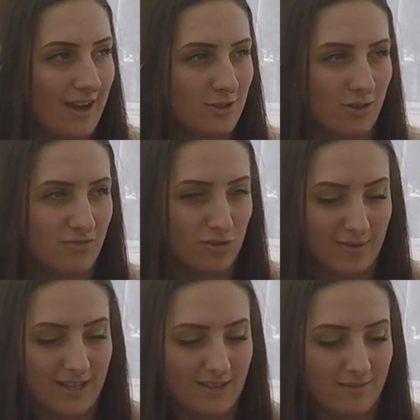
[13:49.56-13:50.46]
I don't
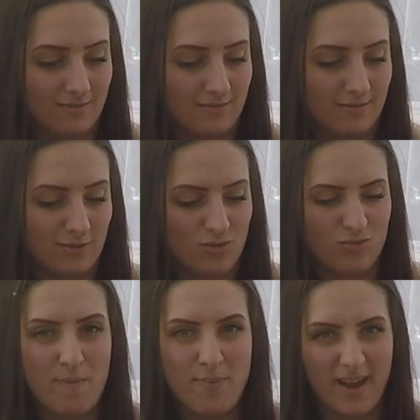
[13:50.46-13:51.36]
normally
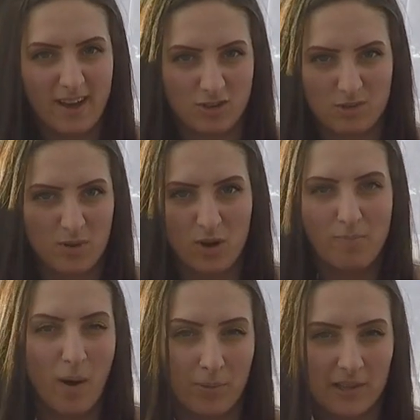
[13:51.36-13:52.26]
grip it, I just put a
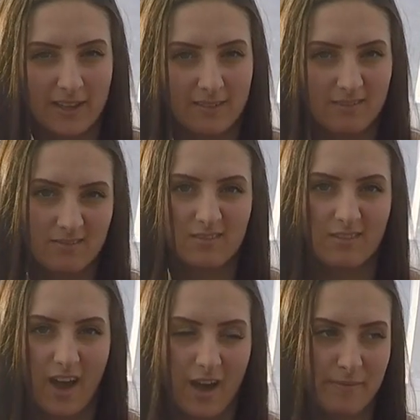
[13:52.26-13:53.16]
bobble in.
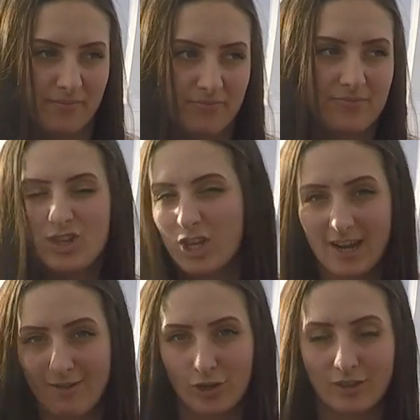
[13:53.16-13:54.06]
You can
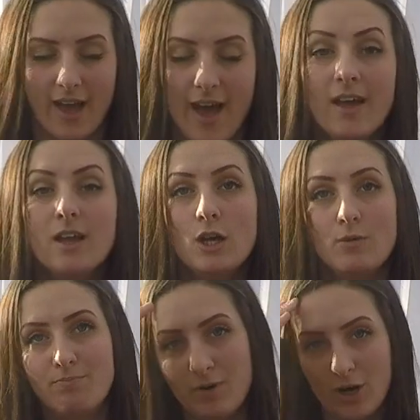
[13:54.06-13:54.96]
have a look there.
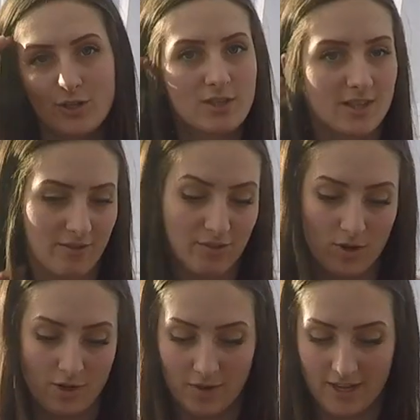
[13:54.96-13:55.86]
But if you're
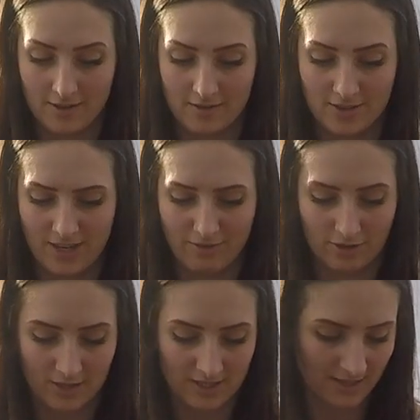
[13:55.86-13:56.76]
wearing a wig,
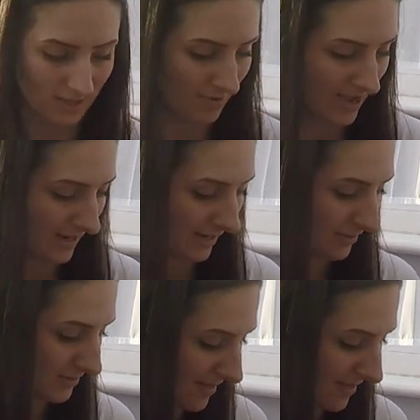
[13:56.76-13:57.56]
definitely take some hair clips.